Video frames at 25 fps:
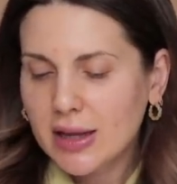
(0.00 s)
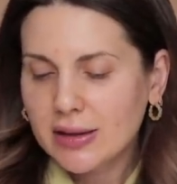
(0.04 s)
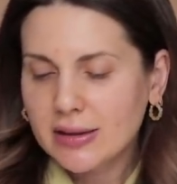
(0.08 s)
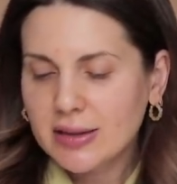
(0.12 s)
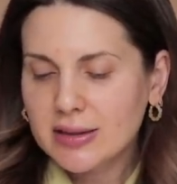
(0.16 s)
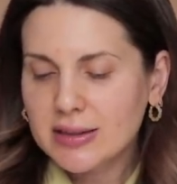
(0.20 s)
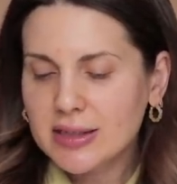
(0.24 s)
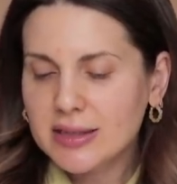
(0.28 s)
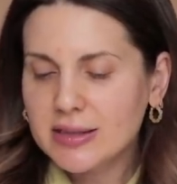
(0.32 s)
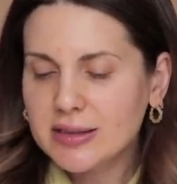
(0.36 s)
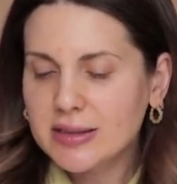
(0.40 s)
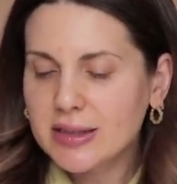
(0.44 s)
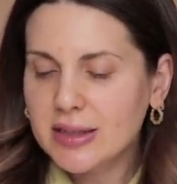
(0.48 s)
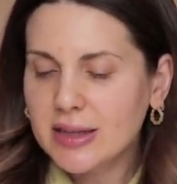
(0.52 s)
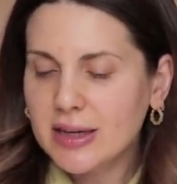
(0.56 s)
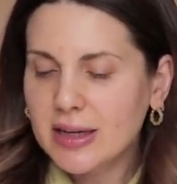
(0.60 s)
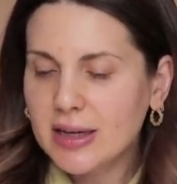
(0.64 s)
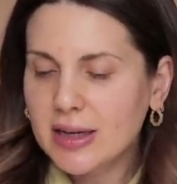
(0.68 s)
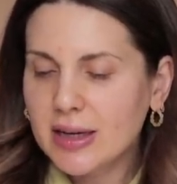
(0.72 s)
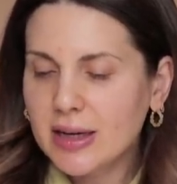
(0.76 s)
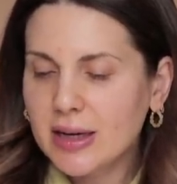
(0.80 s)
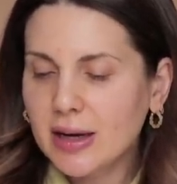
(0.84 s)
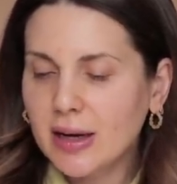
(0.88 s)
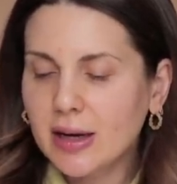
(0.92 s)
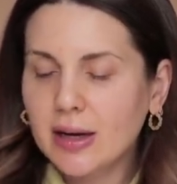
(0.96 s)
This is
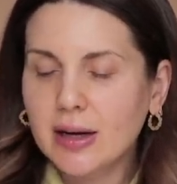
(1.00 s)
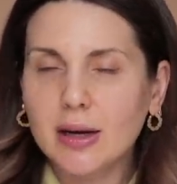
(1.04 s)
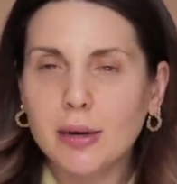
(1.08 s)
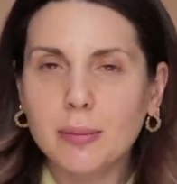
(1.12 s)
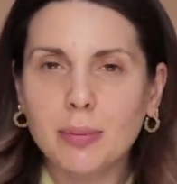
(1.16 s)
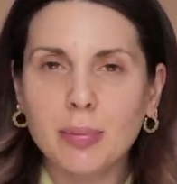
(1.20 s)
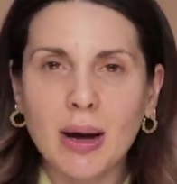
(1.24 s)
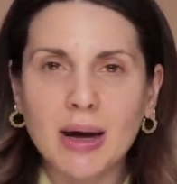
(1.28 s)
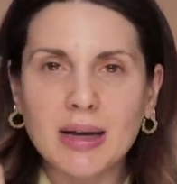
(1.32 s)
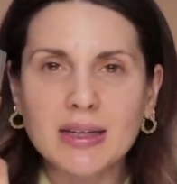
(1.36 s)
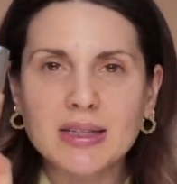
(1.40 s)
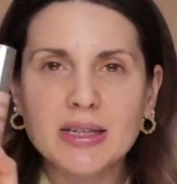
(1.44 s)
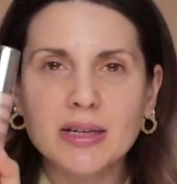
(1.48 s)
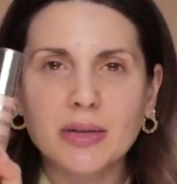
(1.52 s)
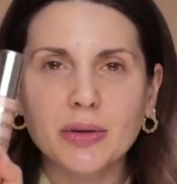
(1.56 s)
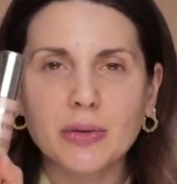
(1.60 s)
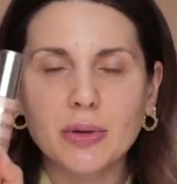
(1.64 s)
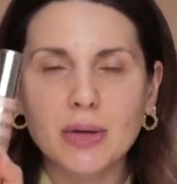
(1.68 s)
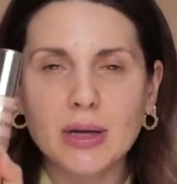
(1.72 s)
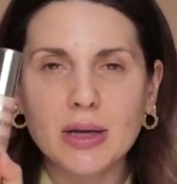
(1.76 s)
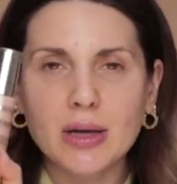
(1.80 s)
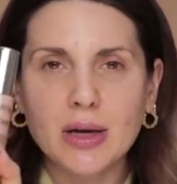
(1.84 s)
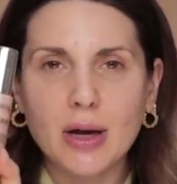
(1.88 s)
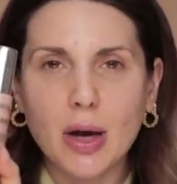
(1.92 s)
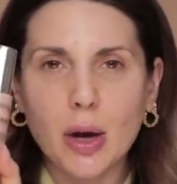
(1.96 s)
the By
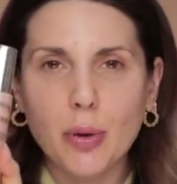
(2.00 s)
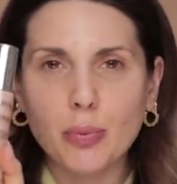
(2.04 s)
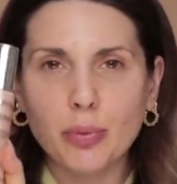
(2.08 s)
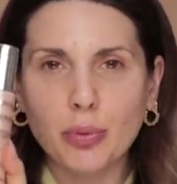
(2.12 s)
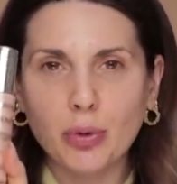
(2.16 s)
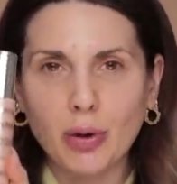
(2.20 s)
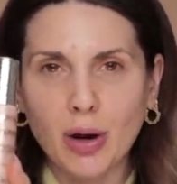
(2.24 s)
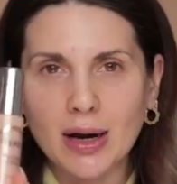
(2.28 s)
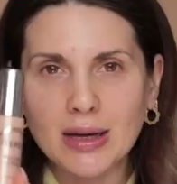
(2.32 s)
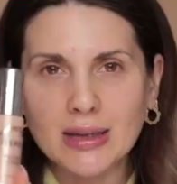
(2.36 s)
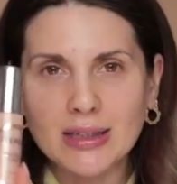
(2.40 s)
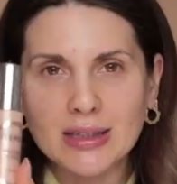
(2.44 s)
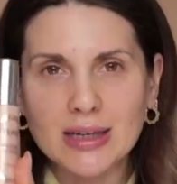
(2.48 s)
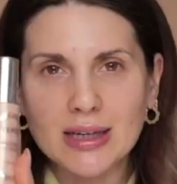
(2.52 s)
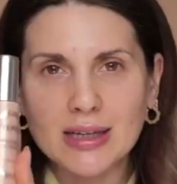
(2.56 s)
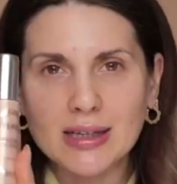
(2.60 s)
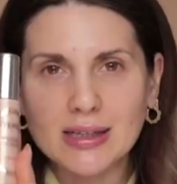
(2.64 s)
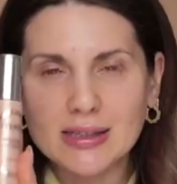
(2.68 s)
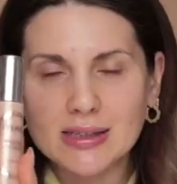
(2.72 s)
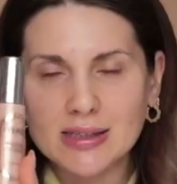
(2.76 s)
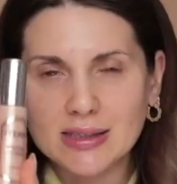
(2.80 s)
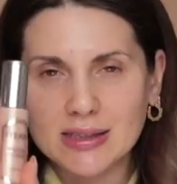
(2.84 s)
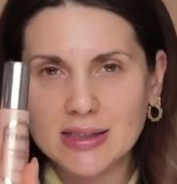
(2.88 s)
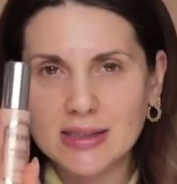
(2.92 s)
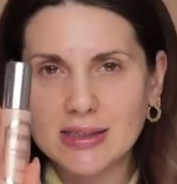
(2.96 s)
Terry Brightening
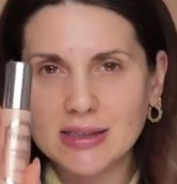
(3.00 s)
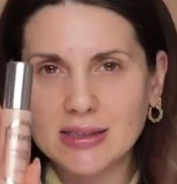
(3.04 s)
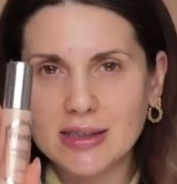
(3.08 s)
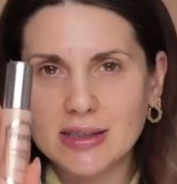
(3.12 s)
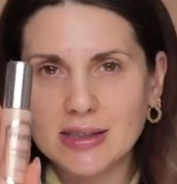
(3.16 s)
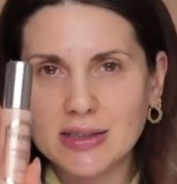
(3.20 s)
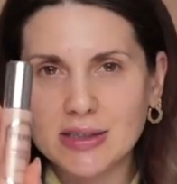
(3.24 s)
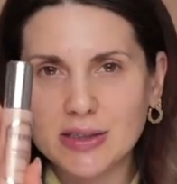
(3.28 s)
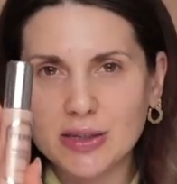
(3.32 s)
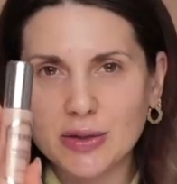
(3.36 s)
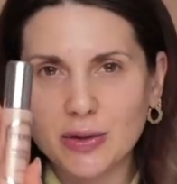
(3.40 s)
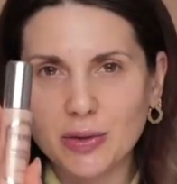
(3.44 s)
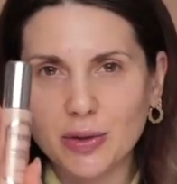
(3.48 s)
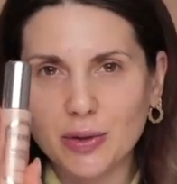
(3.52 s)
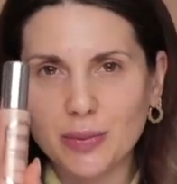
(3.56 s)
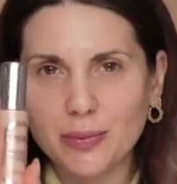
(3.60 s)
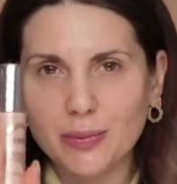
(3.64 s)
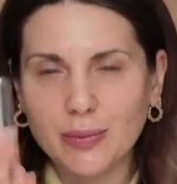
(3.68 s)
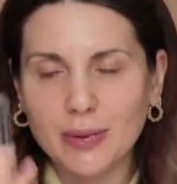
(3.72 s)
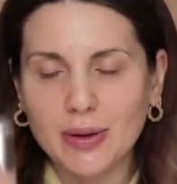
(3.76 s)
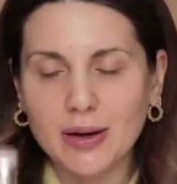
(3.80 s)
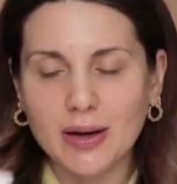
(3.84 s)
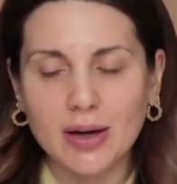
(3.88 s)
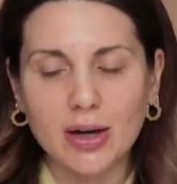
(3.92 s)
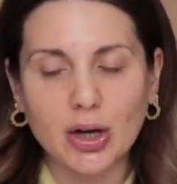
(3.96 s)
CC
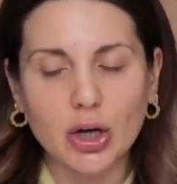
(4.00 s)
Serum.